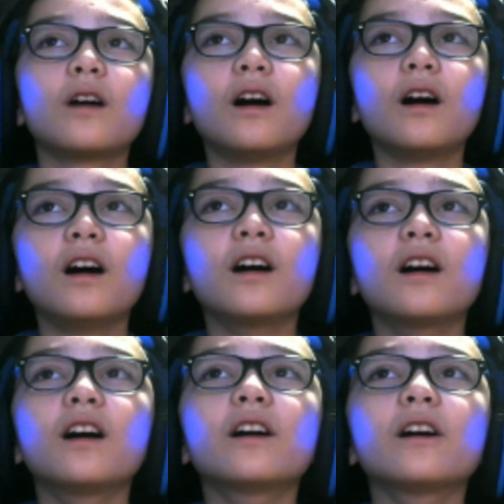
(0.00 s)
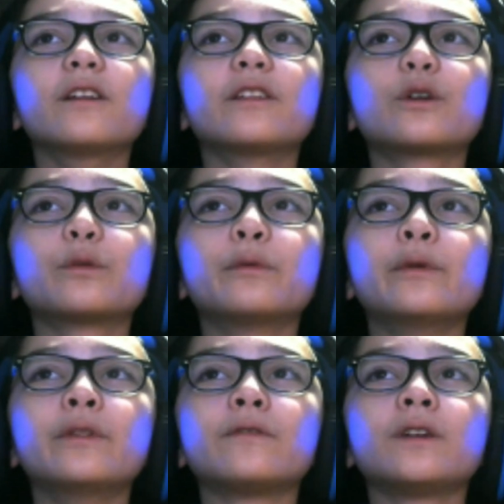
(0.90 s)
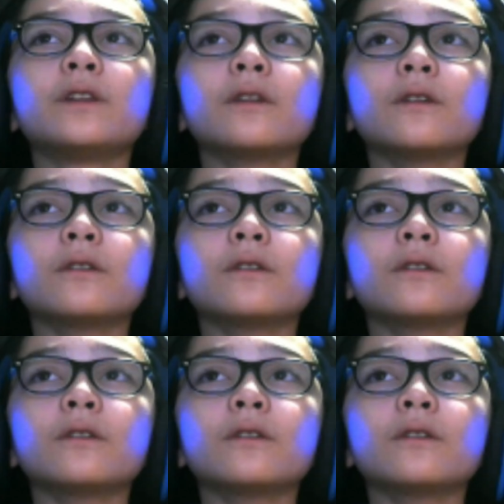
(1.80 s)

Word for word: Uh, that'll ruin the fun, though.